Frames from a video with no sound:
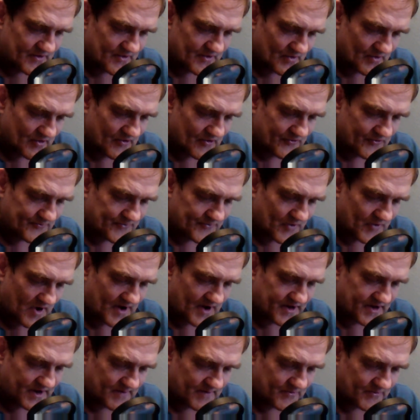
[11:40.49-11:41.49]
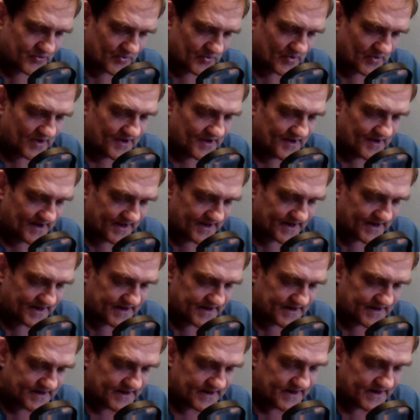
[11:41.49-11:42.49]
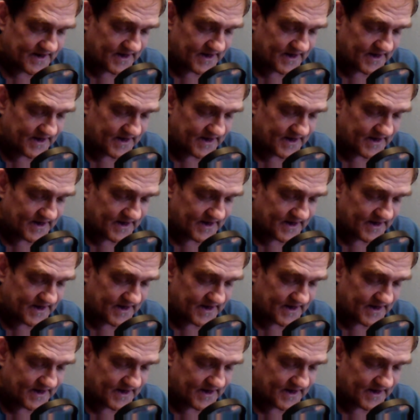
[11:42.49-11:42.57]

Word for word: north brought him to a lake.